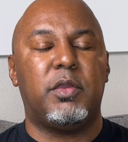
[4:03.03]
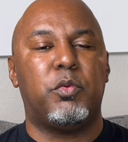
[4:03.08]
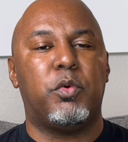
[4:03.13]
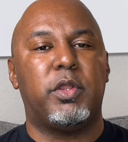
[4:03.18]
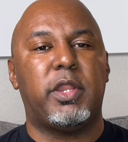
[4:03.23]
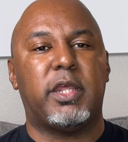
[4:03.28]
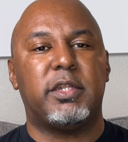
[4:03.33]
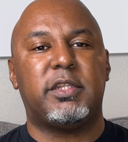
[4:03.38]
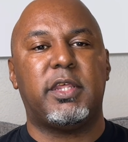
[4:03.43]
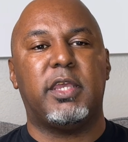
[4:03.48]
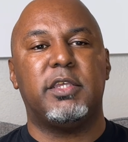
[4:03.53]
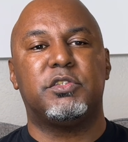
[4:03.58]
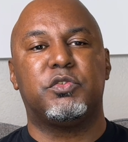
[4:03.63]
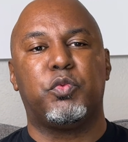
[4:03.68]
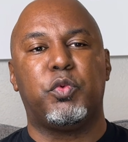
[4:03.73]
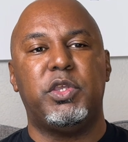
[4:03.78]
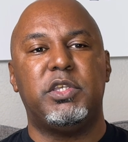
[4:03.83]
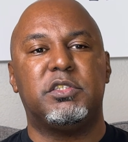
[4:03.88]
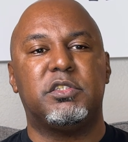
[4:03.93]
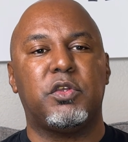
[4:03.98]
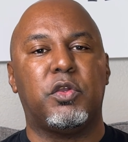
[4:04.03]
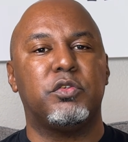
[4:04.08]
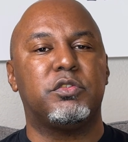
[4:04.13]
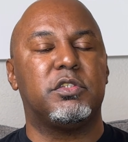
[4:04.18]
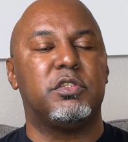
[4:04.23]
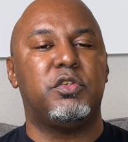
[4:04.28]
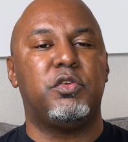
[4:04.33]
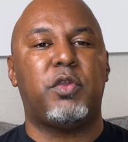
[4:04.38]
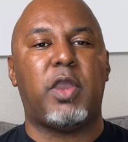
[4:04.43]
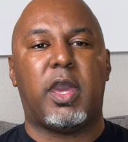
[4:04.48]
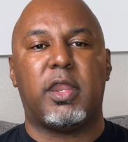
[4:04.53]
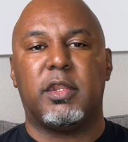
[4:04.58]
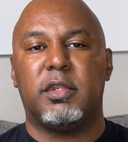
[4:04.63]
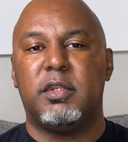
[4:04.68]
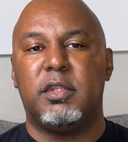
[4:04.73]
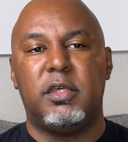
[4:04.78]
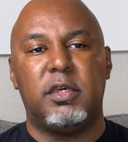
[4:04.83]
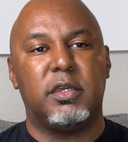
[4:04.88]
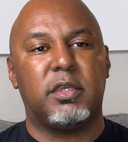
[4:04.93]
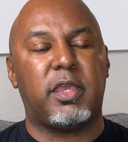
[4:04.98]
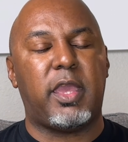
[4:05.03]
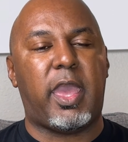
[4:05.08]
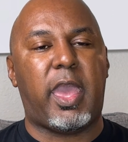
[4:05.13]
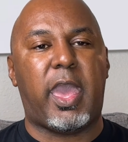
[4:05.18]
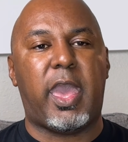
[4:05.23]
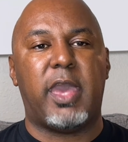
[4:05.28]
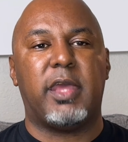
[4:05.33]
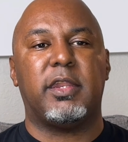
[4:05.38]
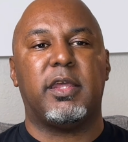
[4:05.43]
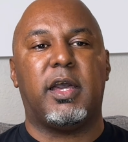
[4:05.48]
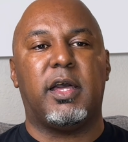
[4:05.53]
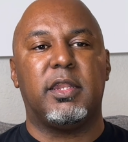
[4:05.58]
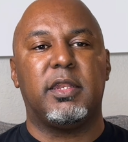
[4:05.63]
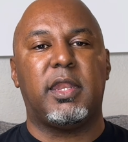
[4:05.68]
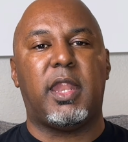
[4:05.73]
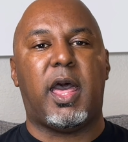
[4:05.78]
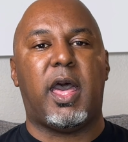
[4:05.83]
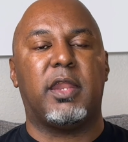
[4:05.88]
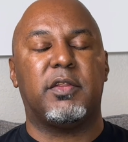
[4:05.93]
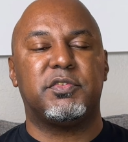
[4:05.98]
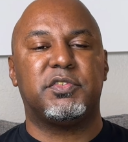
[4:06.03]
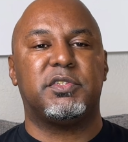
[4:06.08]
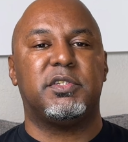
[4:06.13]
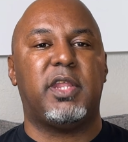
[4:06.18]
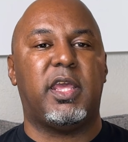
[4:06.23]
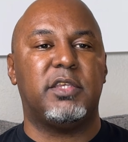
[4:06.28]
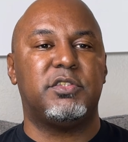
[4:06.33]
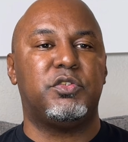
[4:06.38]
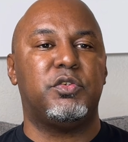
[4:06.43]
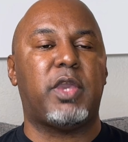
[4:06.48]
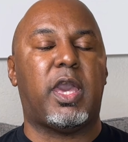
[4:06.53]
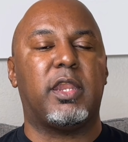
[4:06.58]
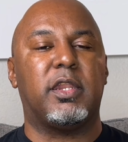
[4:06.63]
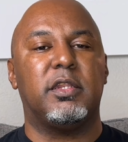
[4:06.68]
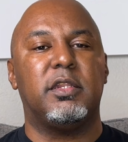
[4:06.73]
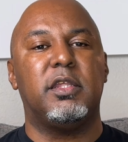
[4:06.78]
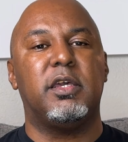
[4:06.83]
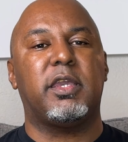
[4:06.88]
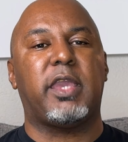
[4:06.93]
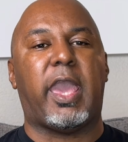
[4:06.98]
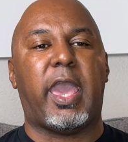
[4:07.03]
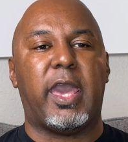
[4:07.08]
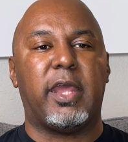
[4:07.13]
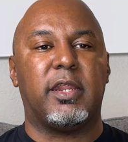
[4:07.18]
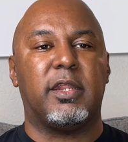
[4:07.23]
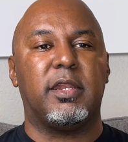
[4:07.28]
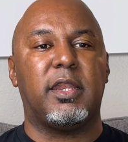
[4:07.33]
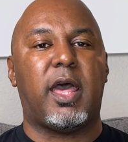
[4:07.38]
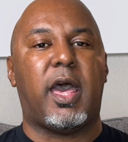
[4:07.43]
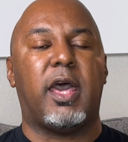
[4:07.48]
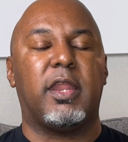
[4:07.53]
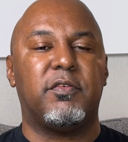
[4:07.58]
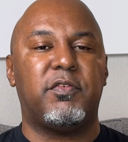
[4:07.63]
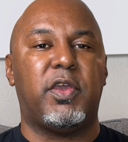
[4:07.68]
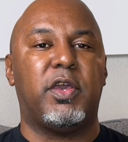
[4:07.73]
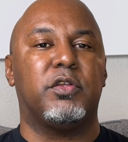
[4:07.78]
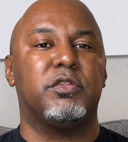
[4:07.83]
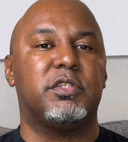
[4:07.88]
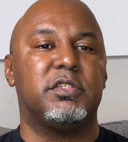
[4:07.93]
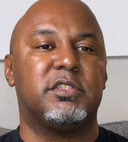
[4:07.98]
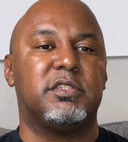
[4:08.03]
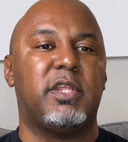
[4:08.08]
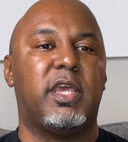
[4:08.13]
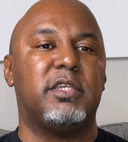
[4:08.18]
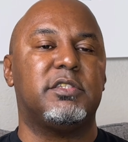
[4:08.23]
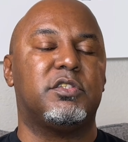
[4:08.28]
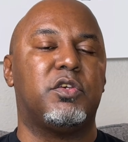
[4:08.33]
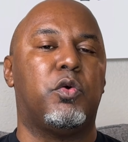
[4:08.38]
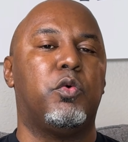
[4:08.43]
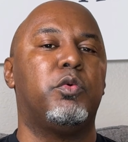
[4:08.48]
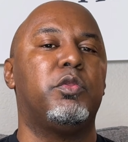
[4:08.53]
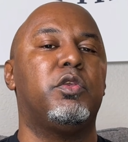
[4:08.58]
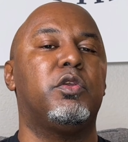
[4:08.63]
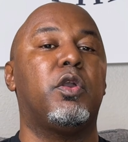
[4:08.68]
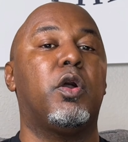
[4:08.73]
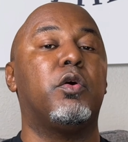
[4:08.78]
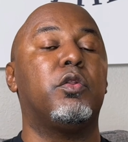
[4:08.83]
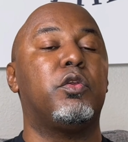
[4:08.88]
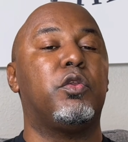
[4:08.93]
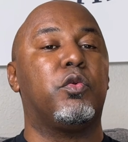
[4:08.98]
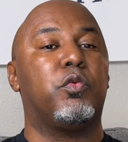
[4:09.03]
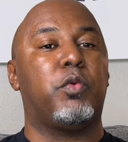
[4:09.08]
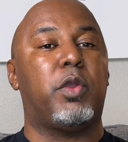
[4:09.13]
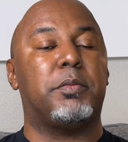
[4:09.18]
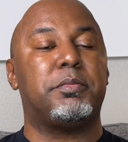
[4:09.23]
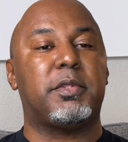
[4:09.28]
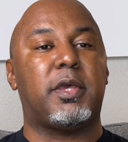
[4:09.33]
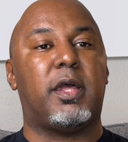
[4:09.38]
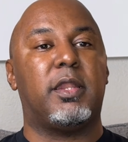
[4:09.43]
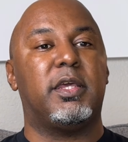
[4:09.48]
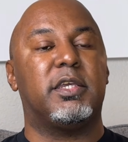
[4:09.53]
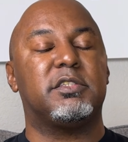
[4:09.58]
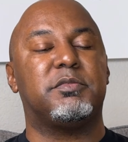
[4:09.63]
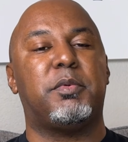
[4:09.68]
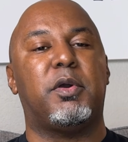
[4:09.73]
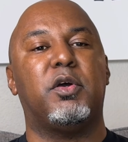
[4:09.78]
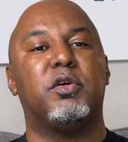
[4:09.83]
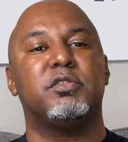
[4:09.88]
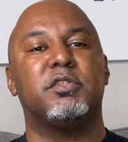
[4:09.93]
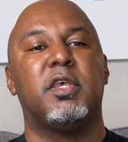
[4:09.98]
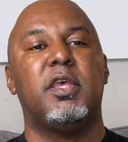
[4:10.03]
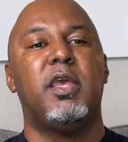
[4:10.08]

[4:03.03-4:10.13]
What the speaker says: Well, that takes research, and you got to look at a lot of snakes. You got to look at a lot of healthy snakes. So when you go to your reptile expos,